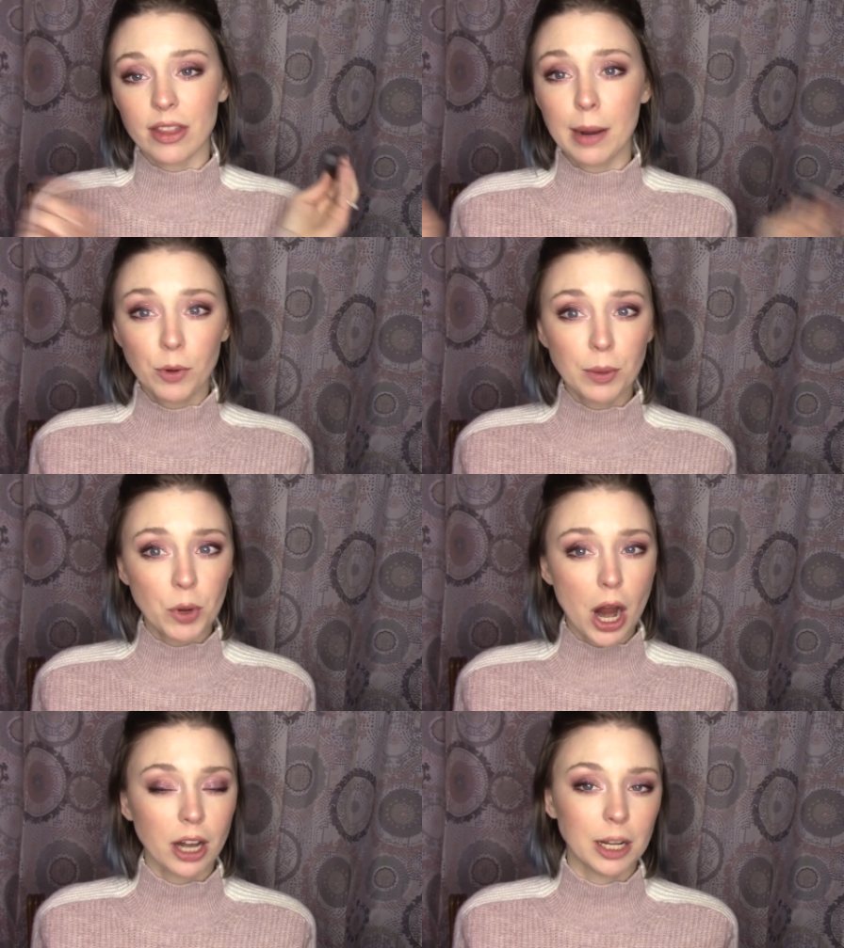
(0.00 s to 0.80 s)
Then I'm going to
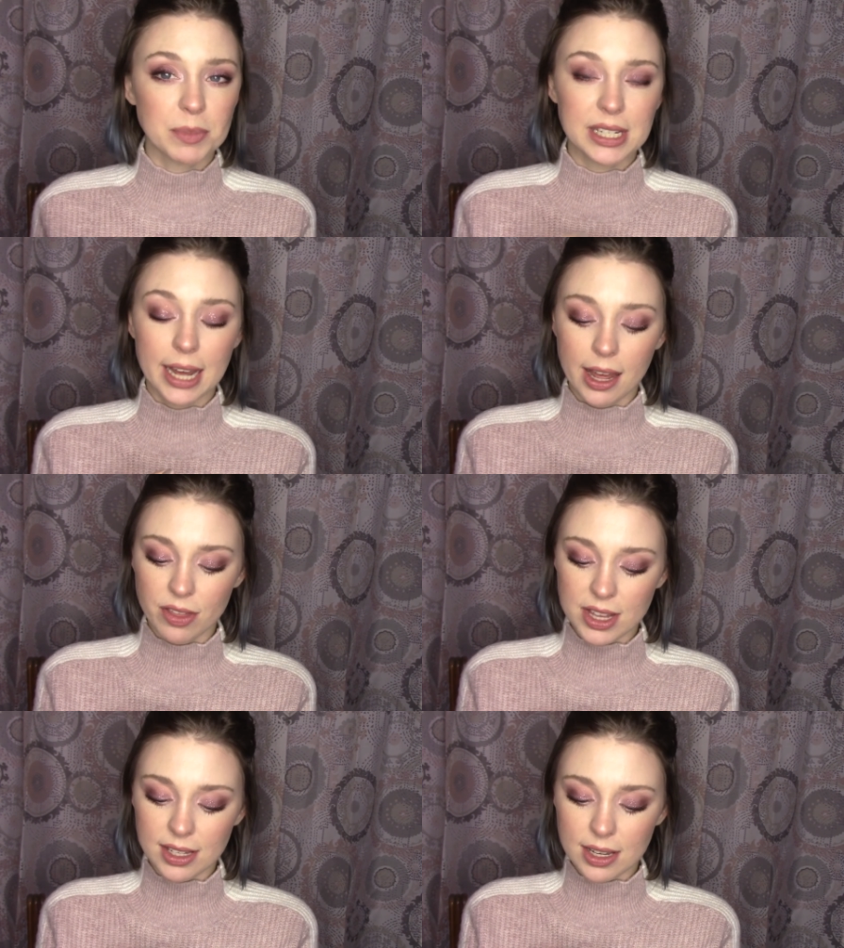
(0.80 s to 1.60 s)
put on a lipstick.
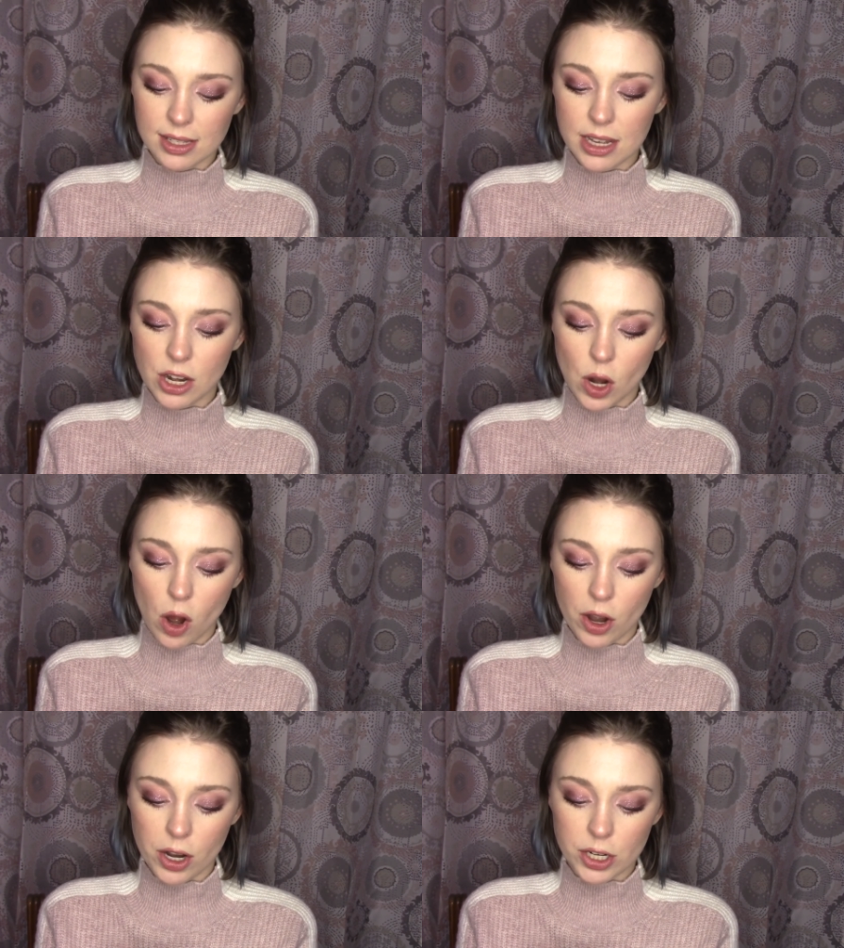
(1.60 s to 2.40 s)
This is the
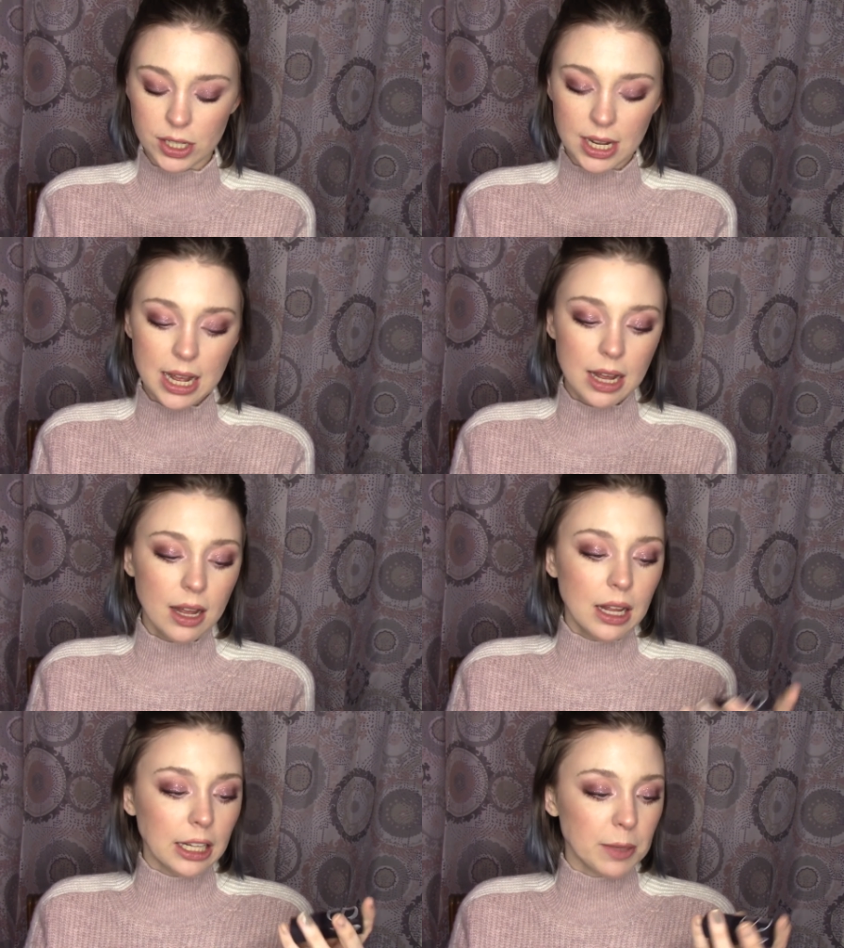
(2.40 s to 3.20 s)
NARS
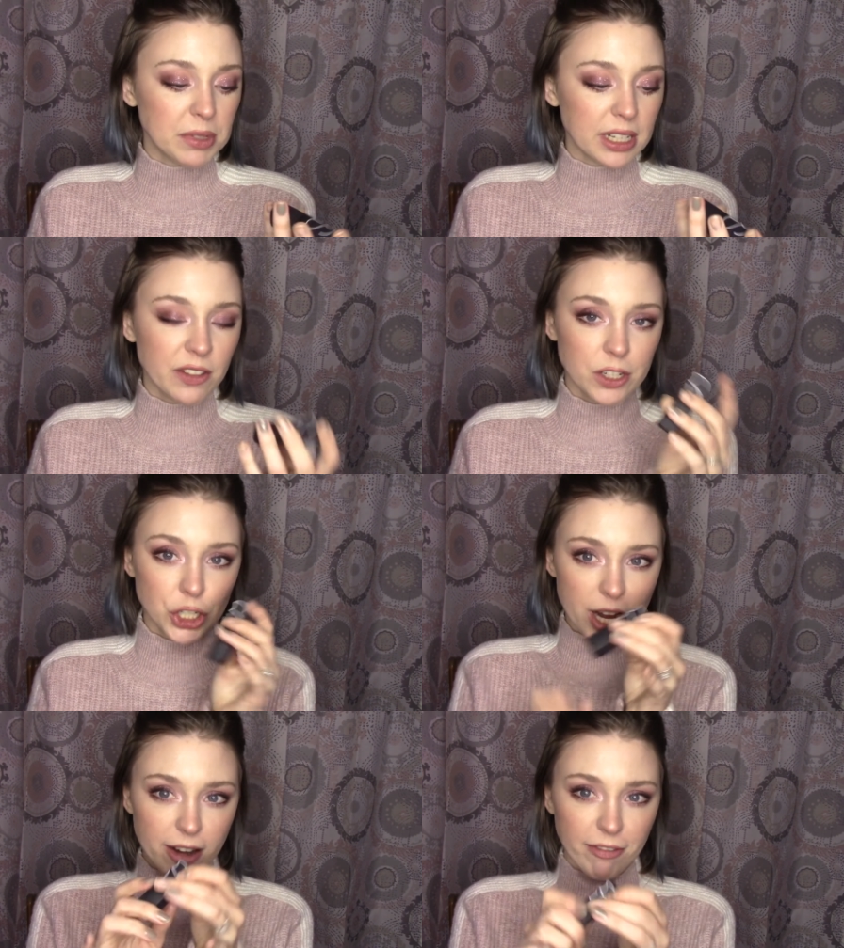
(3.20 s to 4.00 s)
lipstick in the
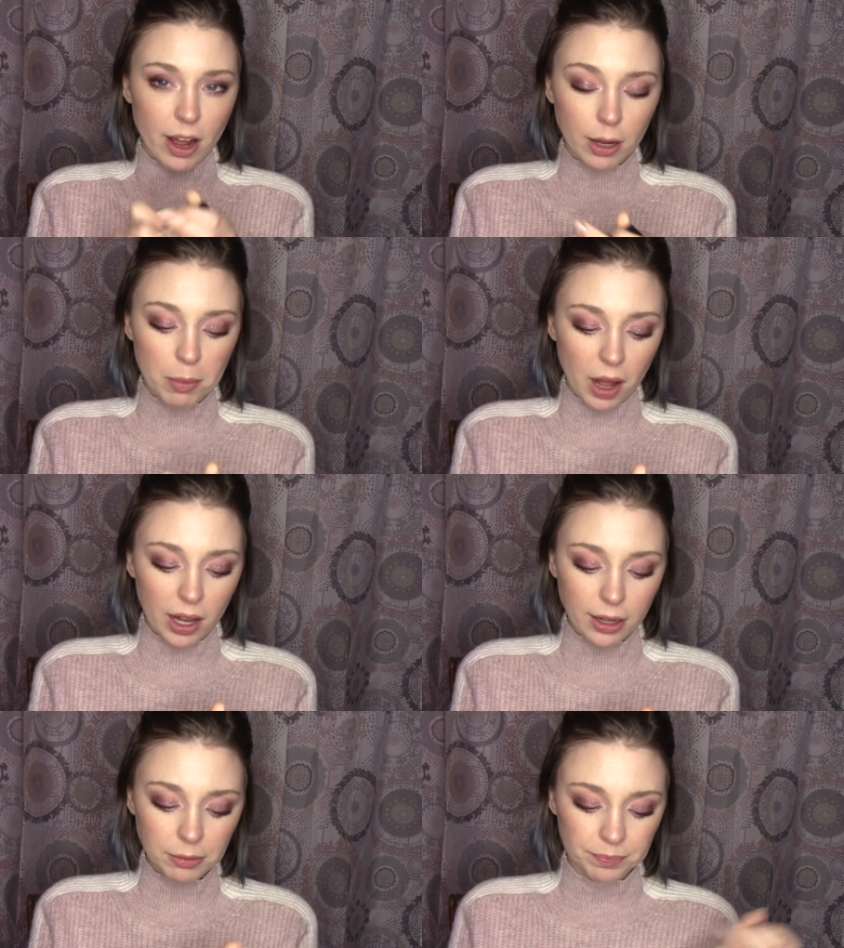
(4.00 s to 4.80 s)
shade Fala
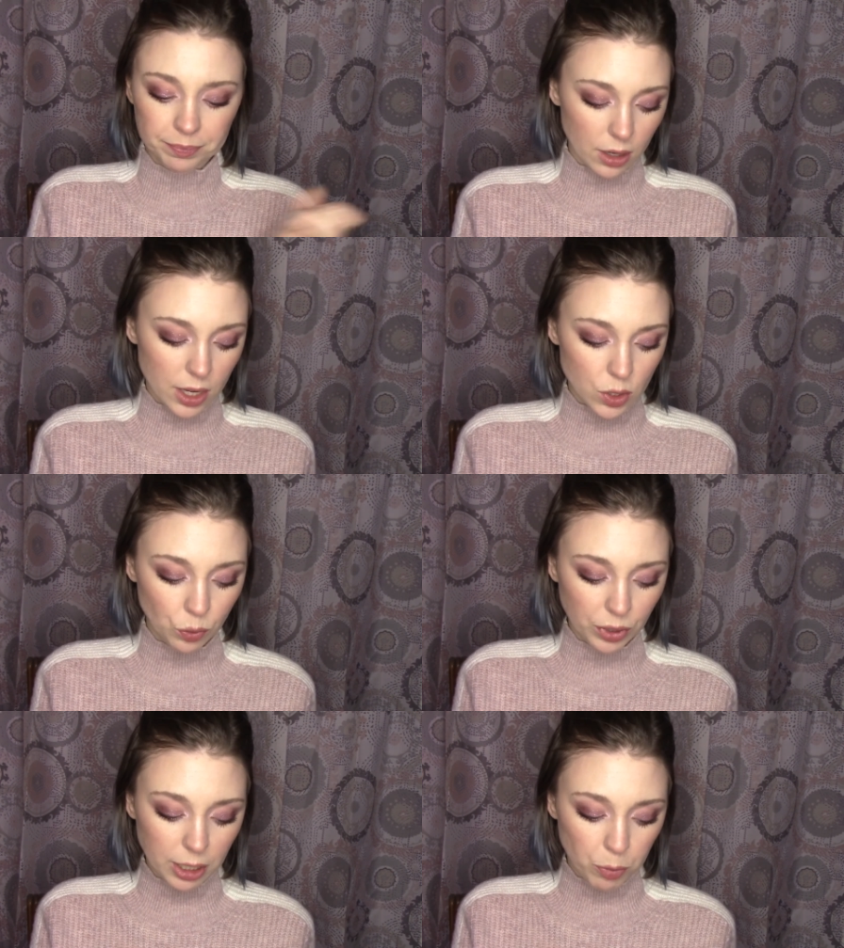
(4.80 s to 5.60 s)
Bala. It's a
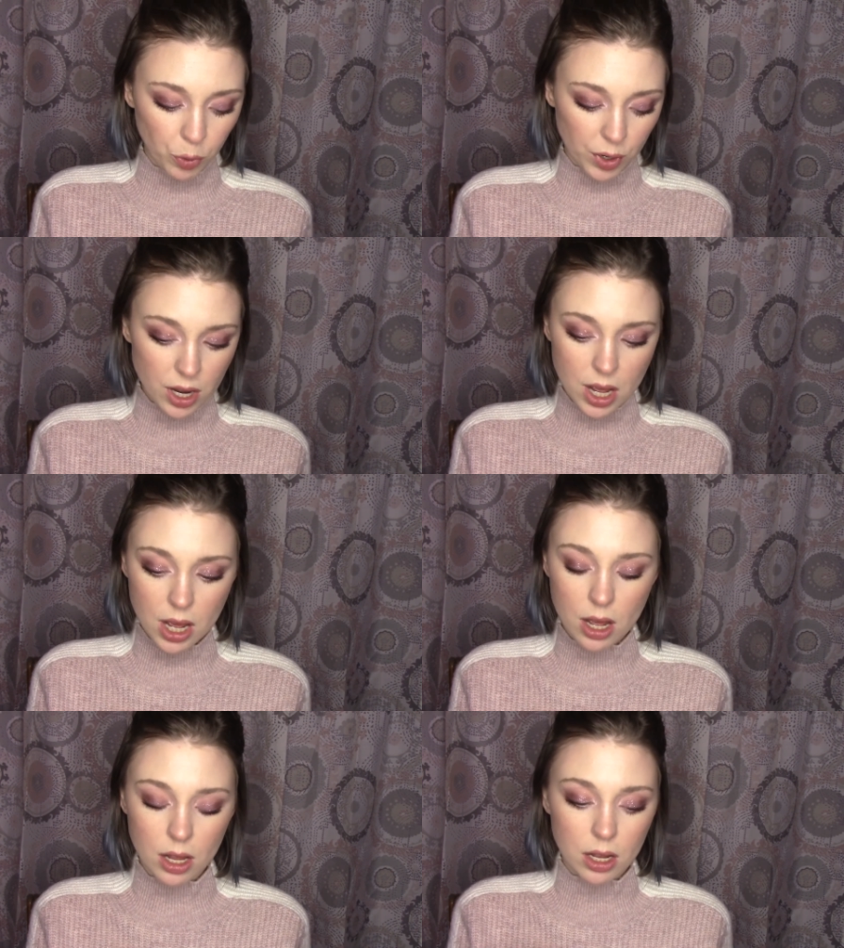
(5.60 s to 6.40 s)
really
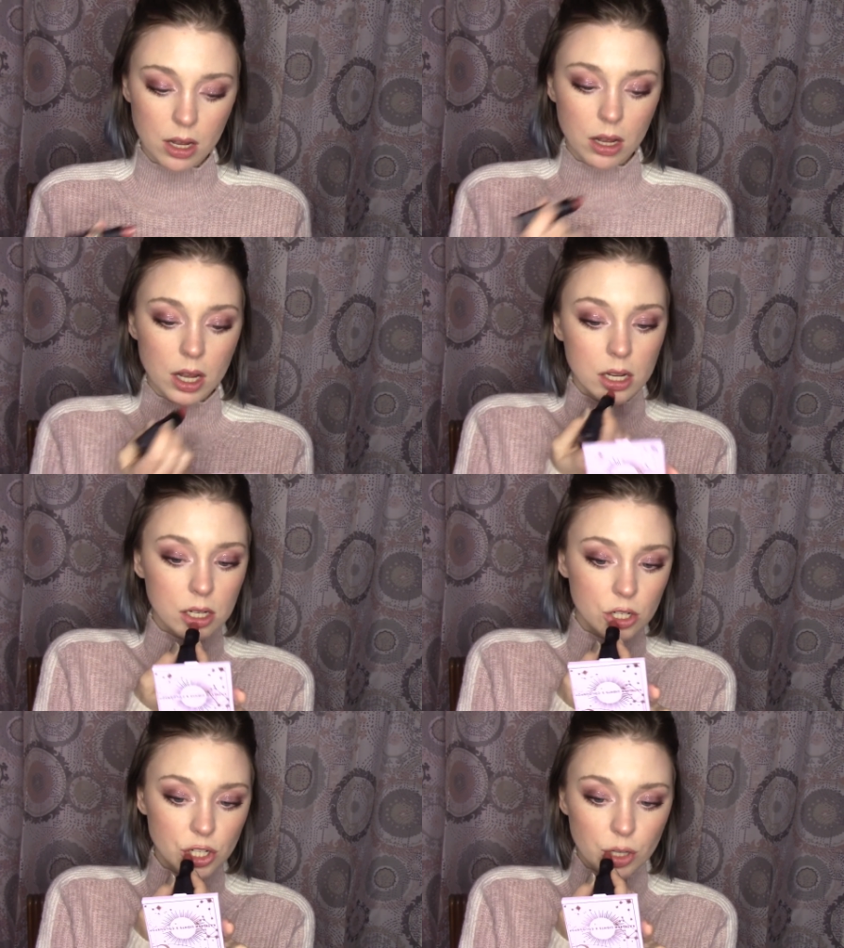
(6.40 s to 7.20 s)
pretty
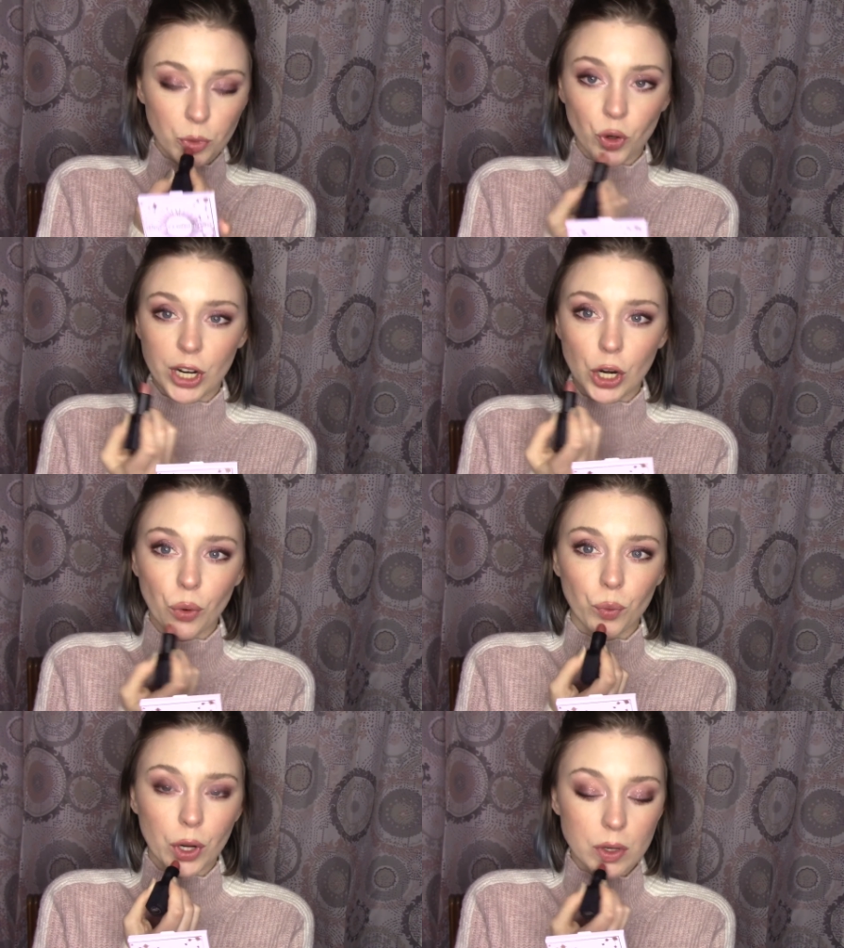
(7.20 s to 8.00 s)
shimmering
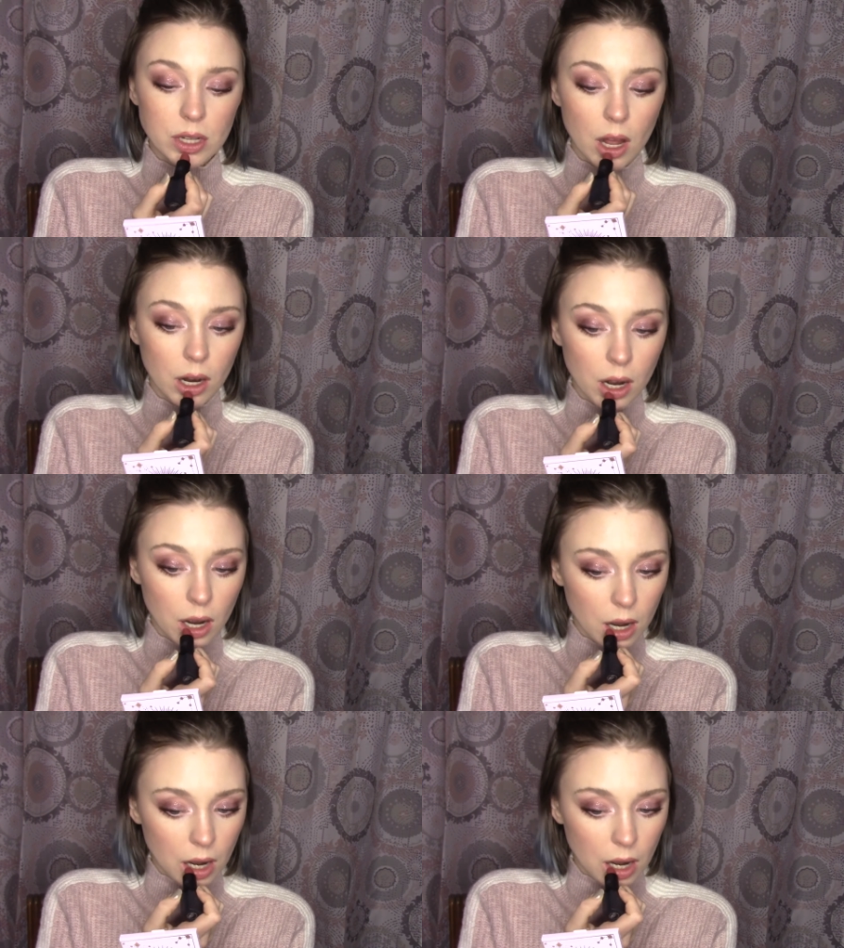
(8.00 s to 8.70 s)
rose color.